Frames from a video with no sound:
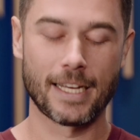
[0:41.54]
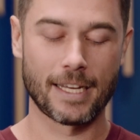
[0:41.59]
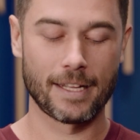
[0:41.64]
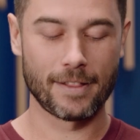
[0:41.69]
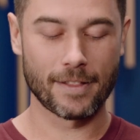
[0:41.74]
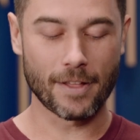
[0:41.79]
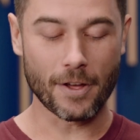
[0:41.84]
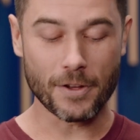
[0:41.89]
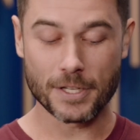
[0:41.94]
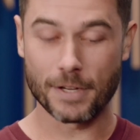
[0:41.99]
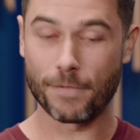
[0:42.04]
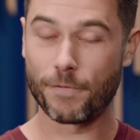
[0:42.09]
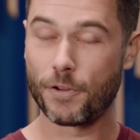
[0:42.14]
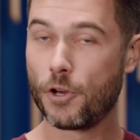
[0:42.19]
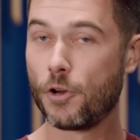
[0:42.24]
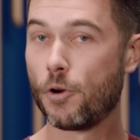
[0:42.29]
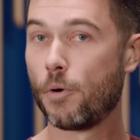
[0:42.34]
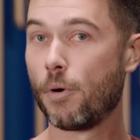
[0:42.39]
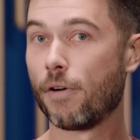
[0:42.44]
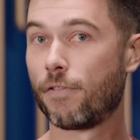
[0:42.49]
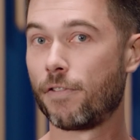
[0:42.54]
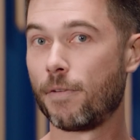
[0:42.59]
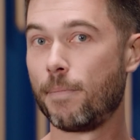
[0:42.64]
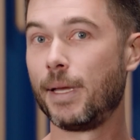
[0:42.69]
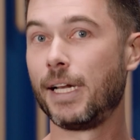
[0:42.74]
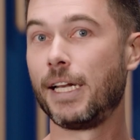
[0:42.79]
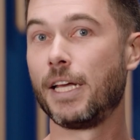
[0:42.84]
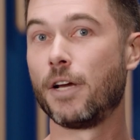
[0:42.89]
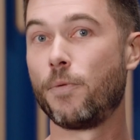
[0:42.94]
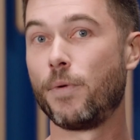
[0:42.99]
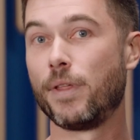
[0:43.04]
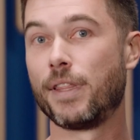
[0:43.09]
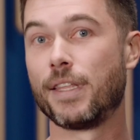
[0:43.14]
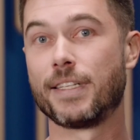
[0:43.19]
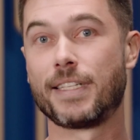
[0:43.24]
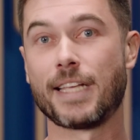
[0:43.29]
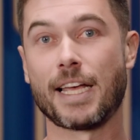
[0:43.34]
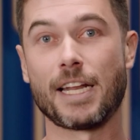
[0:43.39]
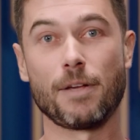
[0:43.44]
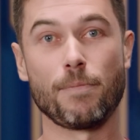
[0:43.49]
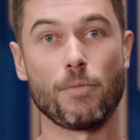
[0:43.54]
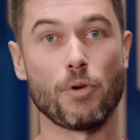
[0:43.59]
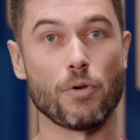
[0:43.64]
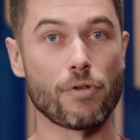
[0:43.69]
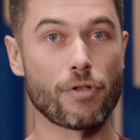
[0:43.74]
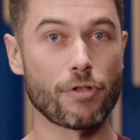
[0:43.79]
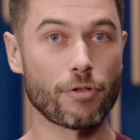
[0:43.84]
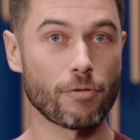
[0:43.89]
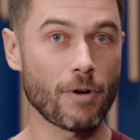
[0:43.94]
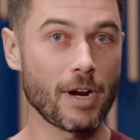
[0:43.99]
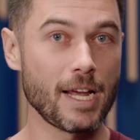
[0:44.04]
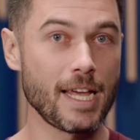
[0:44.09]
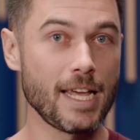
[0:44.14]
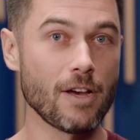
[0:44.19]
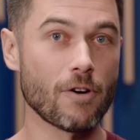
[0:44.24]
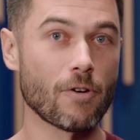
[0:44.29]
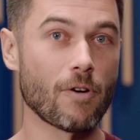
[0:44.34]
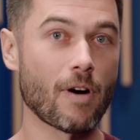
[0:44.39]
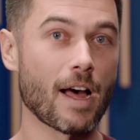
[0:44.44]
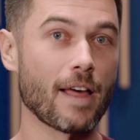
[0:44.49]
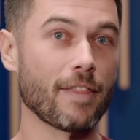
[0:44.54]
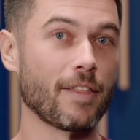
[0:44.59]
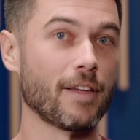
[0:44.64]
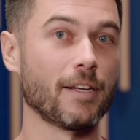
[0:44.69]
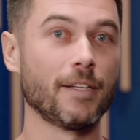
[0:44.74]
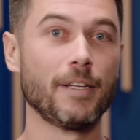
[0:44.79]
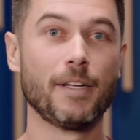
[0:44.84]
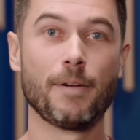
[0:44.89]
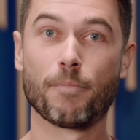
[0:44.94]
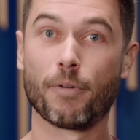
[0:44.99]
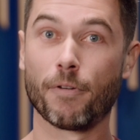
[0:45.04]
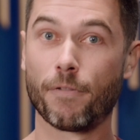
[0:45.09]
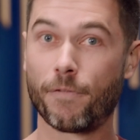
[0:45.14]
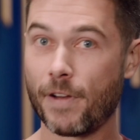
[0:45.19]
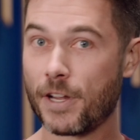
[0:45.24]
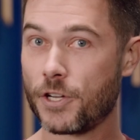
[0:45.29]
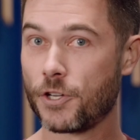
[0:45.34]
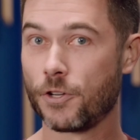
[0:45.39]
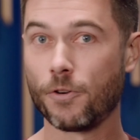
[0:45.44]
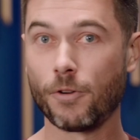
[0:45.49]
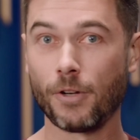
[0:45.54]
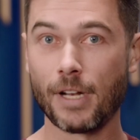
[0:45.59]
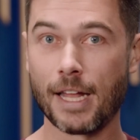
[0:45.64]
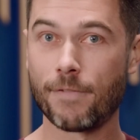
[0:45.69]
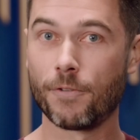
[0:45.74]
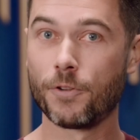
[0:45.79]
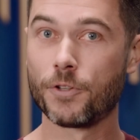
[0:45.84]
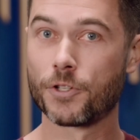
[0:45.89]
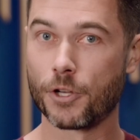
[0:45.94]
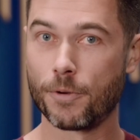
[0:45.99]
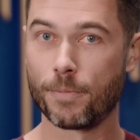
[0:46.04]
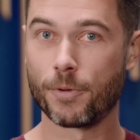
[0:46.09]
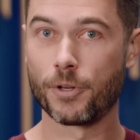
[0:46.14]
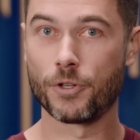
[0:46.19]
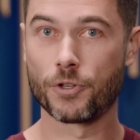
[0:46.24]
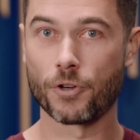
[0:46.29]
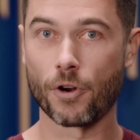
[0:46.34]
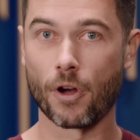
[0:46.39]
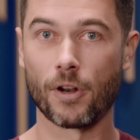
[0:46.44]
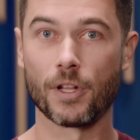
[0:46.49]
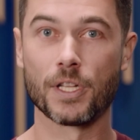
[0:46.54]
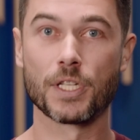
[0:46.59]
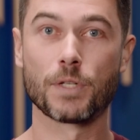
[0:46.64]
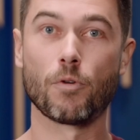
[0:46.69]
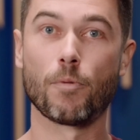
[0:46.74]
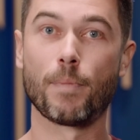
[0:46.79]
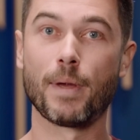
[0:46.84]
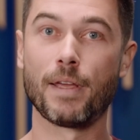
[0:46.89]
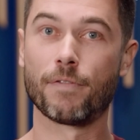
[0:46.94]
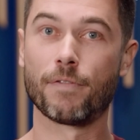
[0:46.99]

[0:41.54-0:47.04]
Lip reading: And those of you who are familiar with the ZMU-3 or other professional level zoom controllers will be